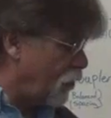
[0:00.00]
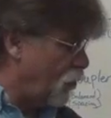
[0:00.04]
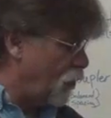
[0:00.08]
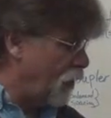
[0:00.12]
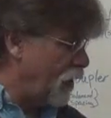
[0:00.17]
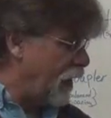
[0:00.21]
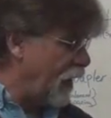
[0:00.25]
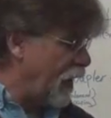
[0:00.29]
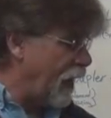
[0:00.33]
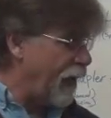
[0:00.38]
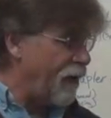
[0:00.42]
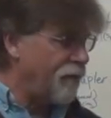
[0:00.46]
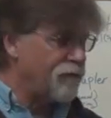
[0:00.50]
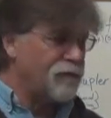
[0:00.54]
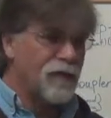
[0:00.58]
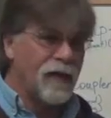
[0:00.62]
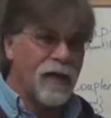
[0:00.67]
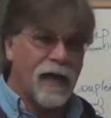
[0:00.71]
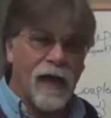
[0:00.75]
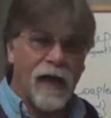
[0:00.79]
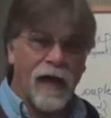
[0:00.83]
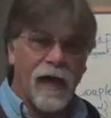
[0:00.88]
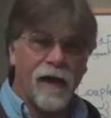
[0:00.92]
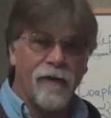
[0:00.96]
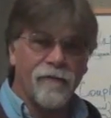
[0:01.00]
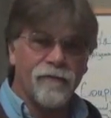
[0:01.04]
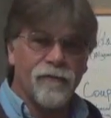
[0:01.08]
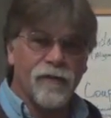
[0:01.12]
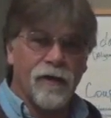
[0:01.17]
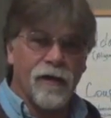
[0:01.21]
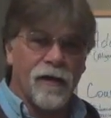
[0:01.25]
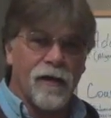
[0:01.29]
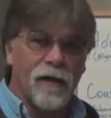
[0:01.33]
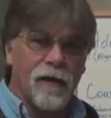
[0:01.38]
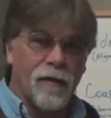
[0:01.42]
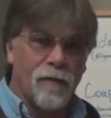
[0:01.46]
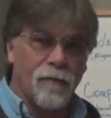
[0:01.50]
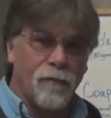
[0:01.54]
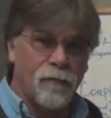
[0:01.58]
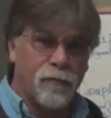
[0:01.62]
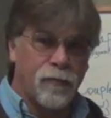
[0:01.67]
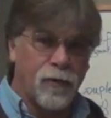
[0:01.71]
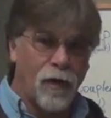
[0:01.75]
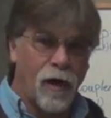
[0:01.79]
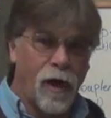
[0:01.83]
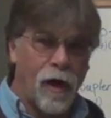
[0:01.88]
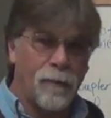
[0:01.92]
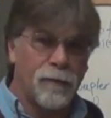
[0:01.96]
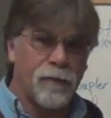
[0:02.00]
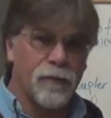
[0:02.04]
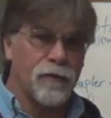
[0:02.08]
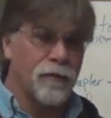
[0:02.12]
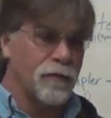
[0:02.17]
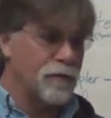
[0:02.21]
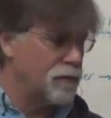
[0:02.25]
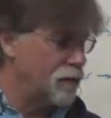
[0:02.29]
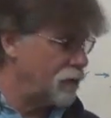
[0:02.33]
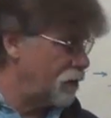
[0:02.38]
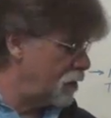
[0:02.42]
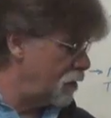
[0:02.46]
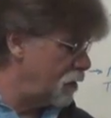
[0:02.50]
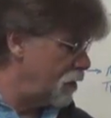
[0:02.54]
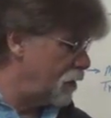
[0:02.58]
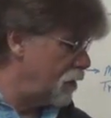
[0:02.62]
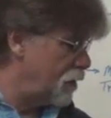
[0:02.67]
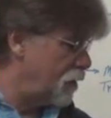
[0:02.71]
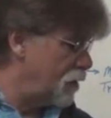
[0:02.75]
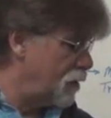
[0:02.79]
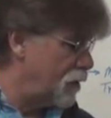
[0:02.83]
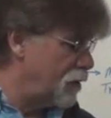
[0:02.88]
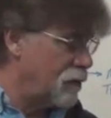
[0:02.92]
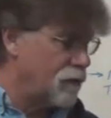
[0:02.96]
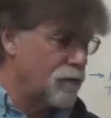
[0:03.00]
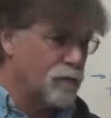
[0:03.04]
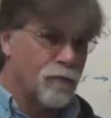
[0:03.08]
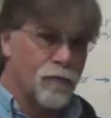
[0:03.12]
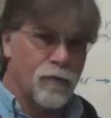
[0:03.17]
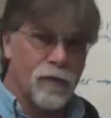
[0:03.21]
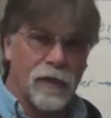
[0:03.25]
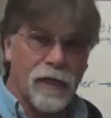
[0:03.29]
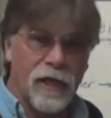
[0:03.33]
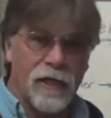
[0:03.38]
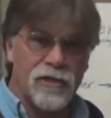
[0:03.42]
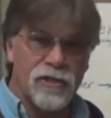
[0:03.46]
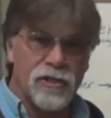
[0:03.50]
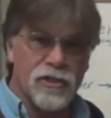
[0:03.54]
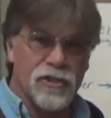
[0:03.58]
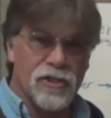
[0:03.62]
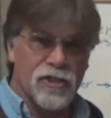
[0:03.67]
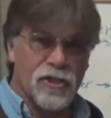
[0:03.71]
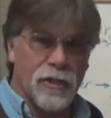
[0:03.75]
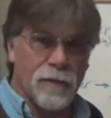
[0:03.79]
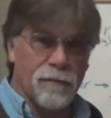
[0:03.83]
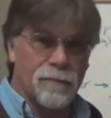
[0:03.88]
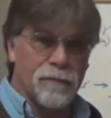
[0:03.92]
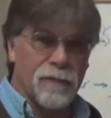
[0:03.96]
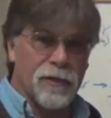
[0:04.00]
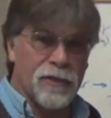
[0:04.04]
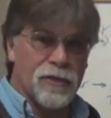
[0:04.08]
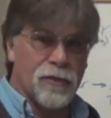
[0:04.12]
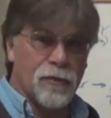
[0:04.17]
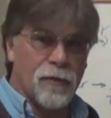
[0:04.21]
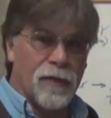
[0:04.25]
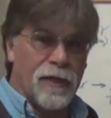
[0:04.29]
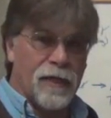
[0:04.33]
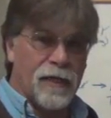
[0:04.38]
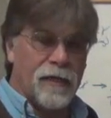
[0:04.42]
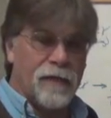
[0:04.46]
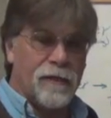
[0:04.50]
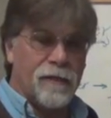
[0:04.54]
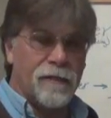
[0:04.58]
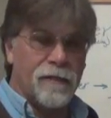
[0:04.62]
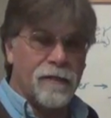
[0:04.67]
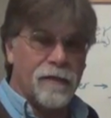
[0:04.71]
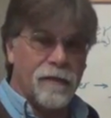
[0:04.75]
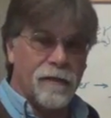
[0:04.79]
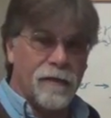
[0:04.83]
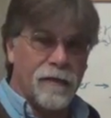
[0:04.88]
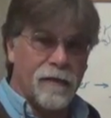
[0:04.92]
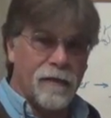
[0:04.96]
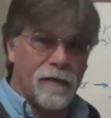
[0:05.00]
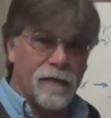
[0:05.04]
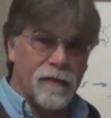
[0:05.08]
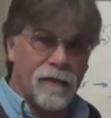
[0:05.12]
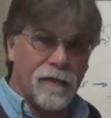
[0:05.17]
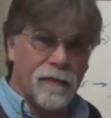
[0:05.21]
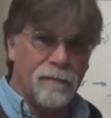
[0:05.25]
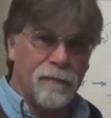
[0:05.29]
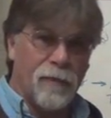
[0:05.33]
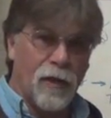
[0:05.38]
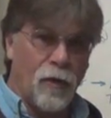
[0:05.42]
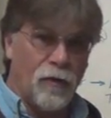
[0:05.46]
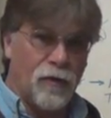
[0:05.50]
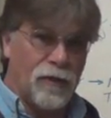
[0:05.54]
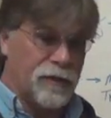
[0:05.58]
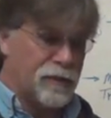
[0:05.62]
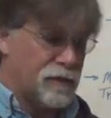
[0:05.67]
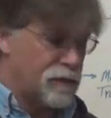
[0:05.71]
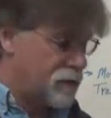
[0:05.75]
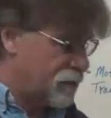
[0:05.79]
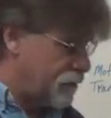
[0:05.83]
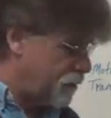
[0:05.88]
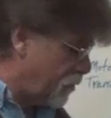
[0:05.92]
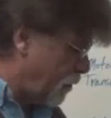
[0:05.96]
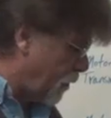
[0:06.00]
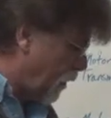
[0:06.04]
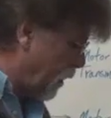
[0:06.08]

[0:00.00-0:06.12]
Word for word: we have to have proper relationship between components.